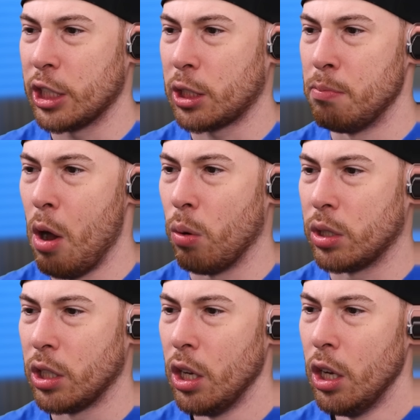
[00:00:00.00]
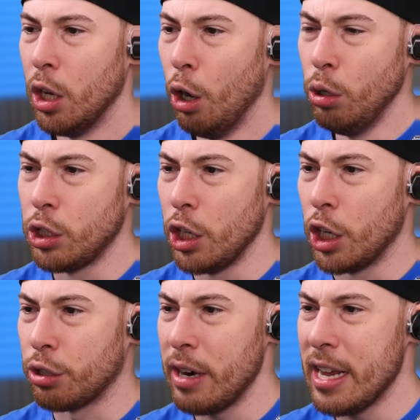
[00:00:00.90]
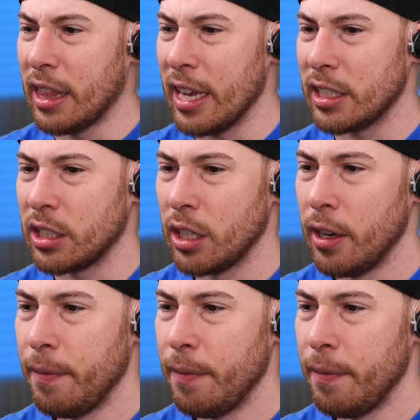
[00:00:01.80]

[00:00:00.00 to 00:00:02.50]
smokes. Who's gonna drink this?